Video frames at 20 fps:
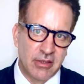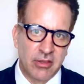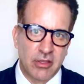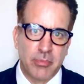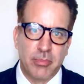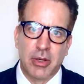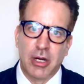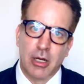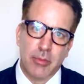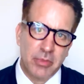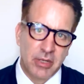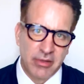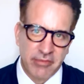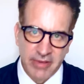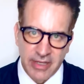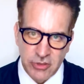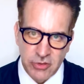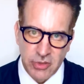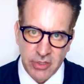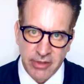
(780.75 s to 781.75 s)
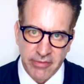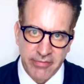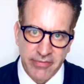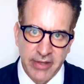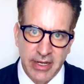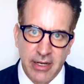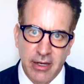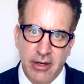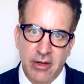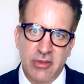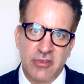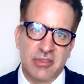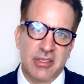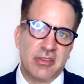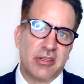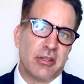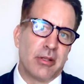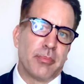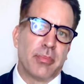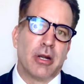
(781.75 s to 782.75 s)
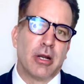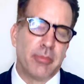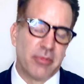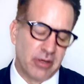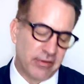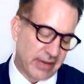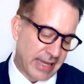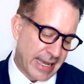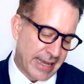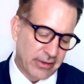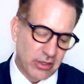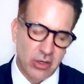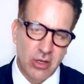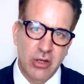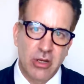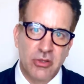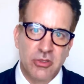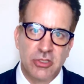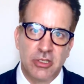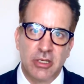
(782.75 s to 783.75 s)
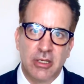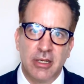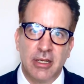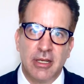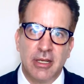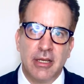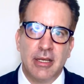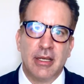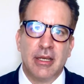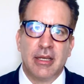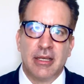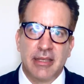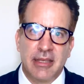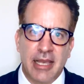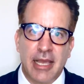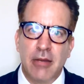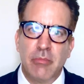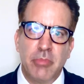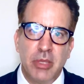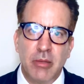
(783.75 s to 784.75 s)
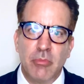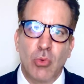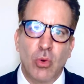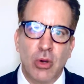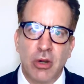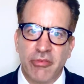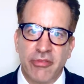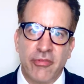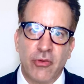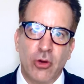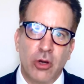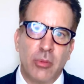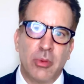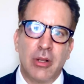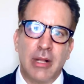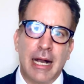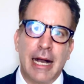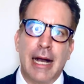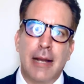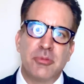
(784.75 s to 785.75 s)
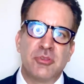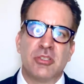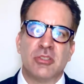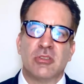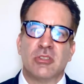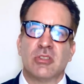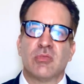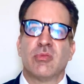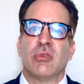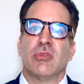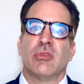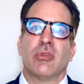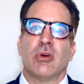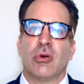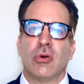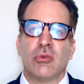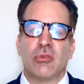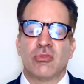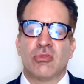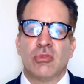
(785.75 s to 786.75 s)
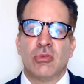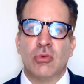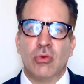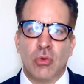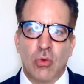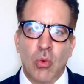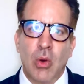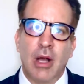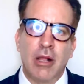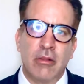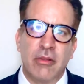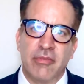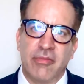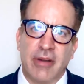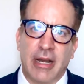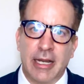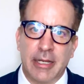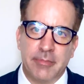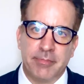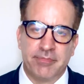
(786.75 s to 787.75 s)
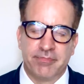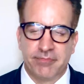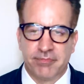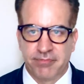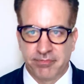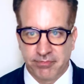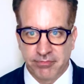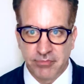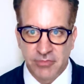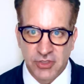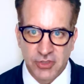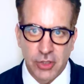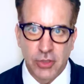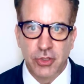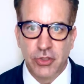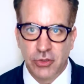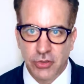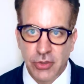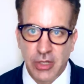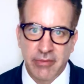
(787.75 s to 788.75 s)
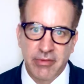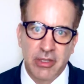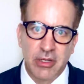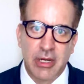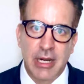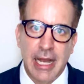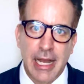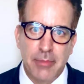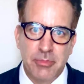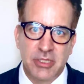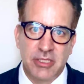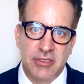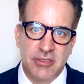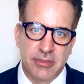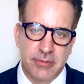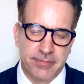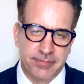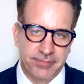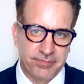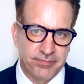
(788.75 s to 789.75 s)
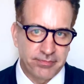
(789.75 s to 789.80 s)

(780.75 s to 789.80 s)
the Department of Veteran Affairs, and the Department of Agriculture, can be more affordable options for those who qualify. So you do have other options.